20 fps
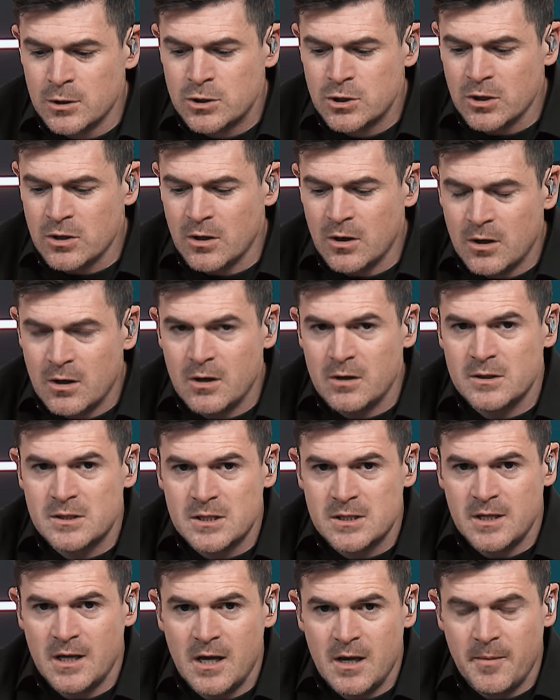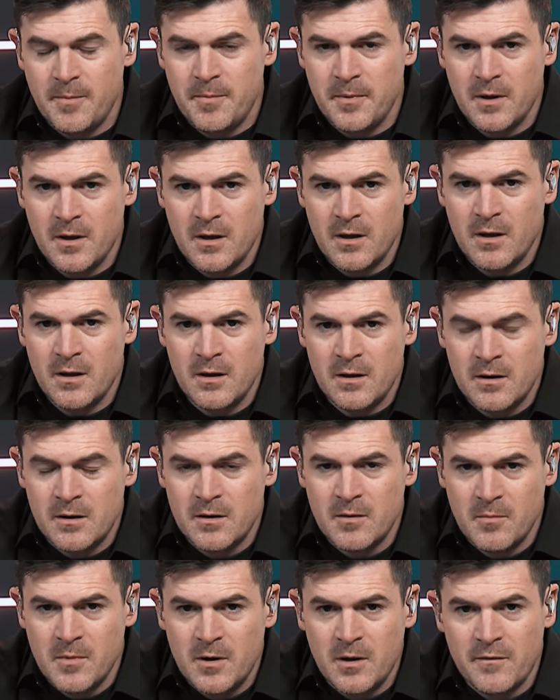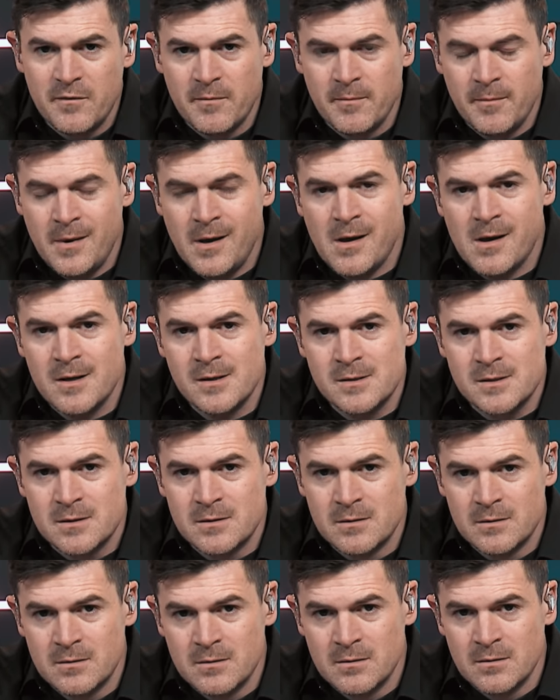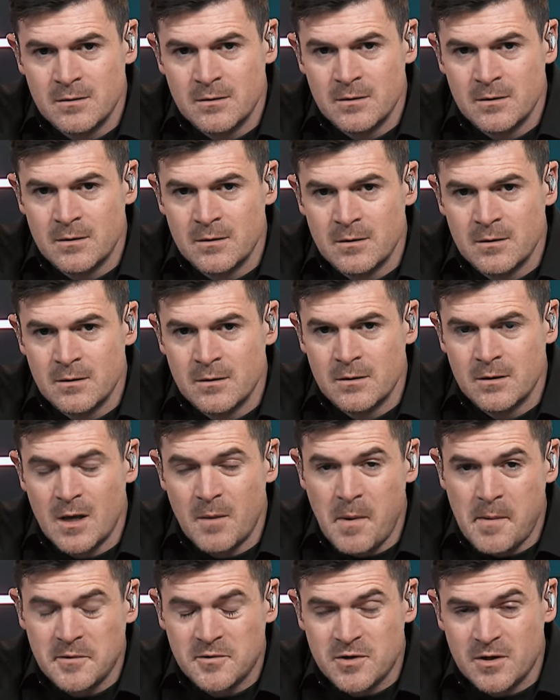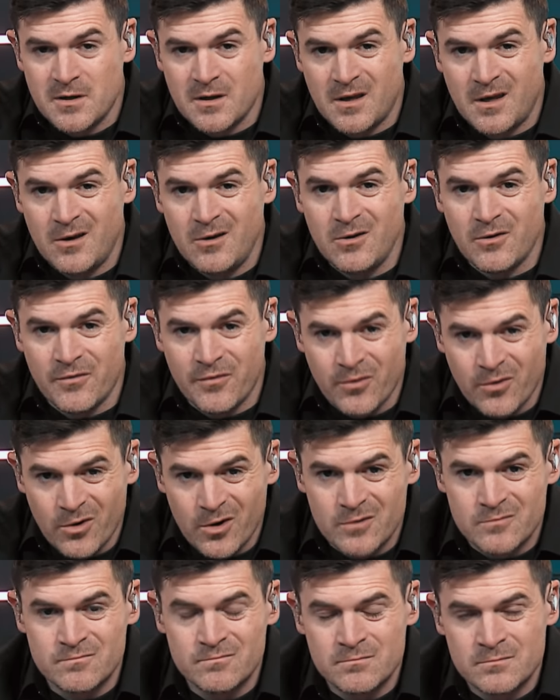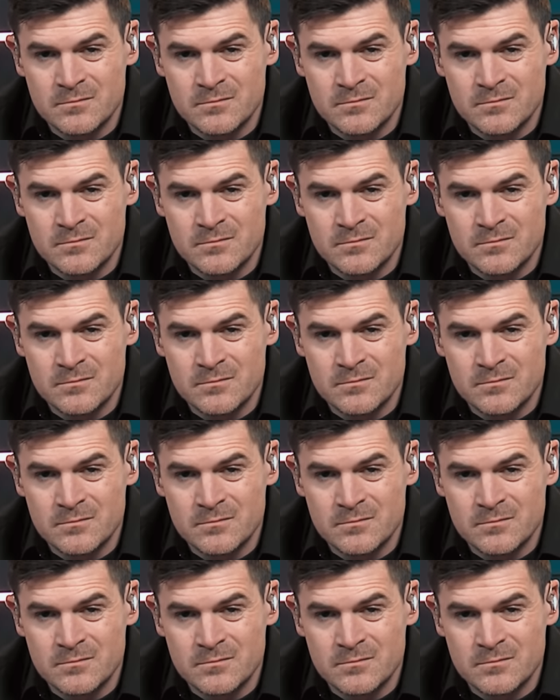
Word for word: took a hard step in the middle of a mess, and people tried to kill you for it.